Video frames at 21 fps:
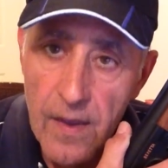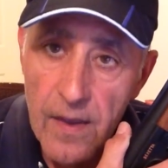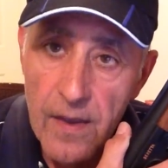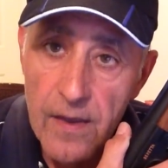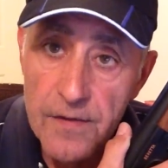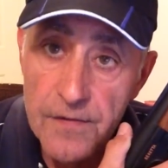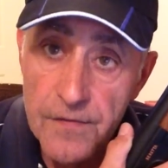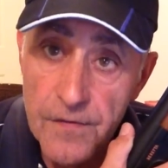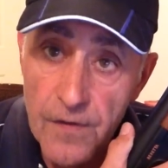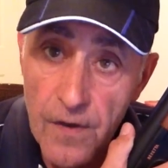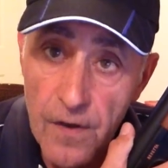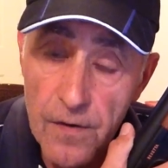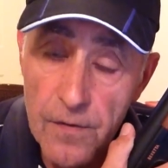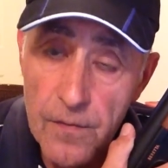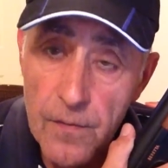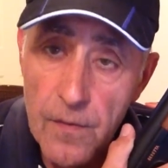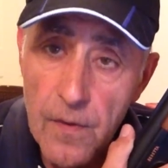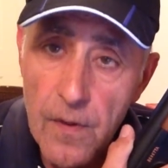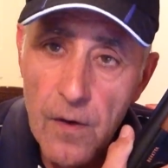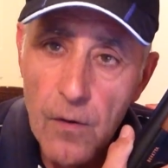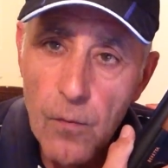And so,
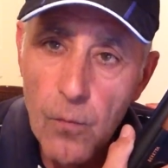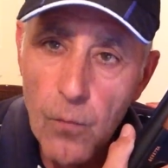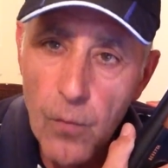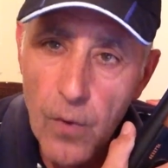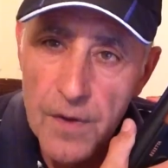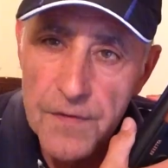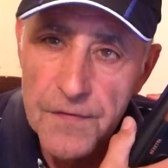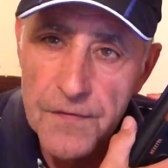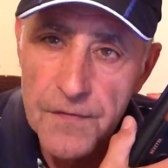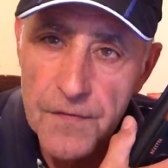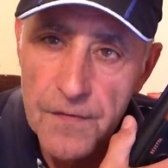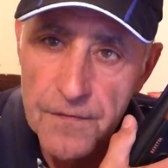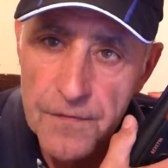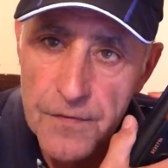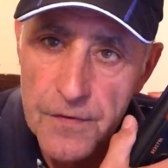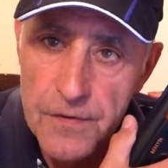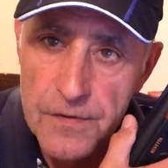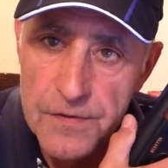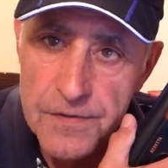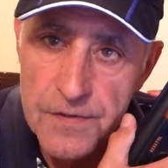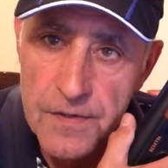what's the
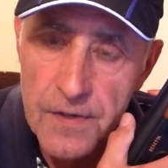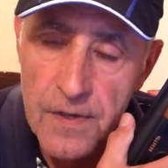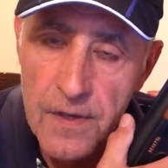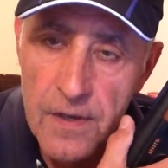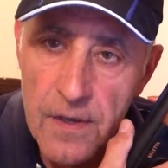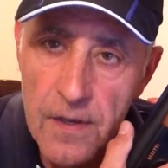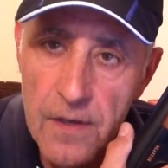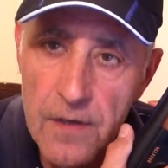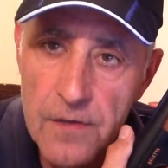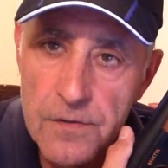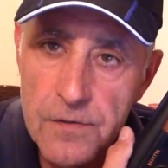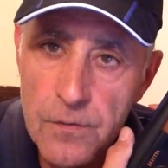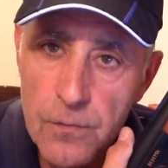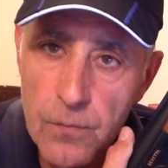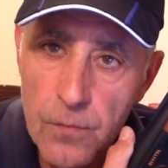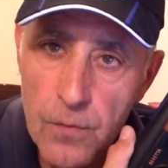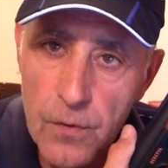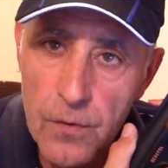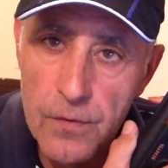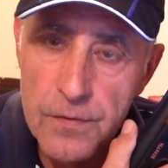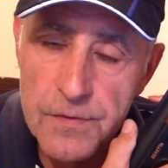first thing
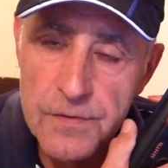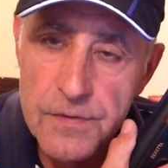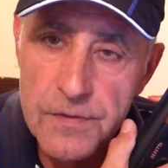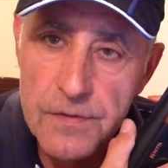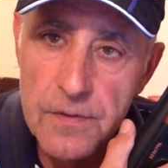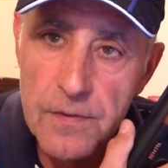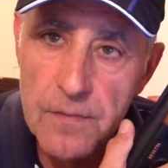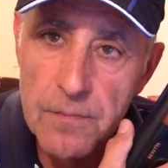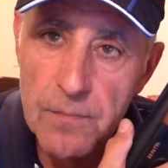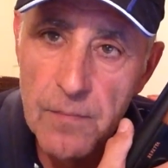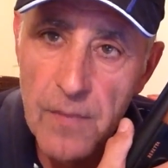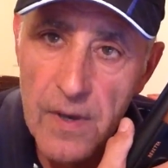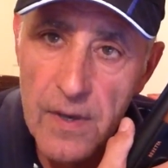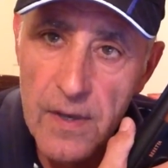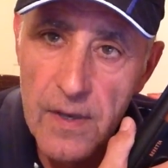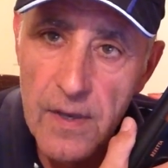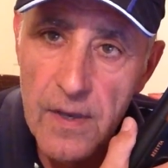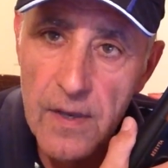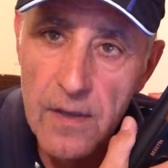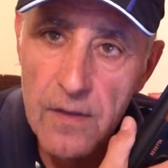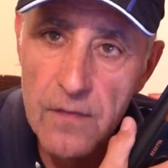towards
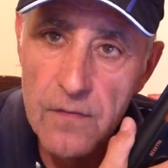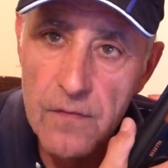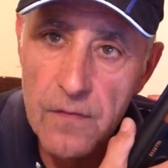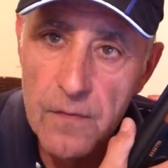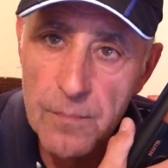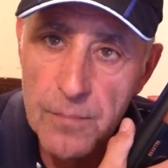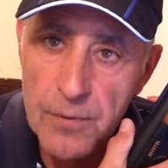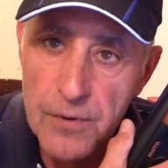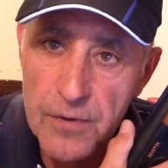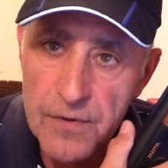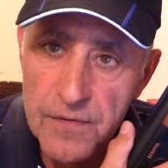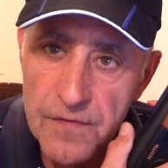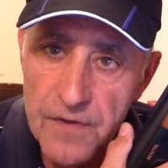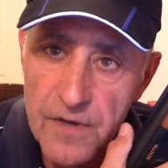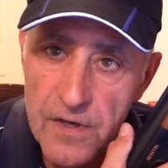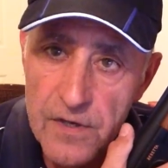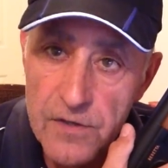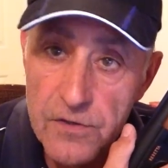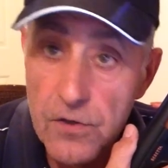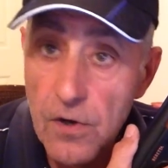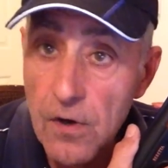making the
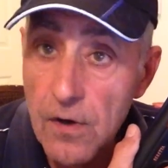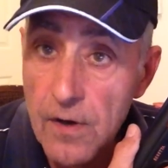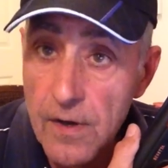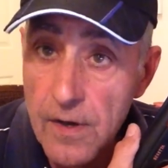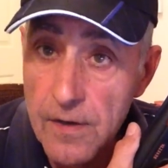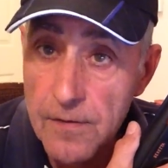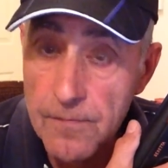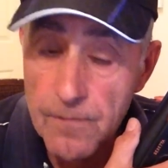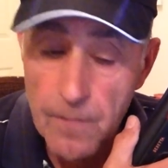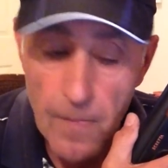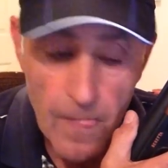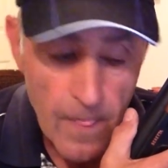perfect shotgun?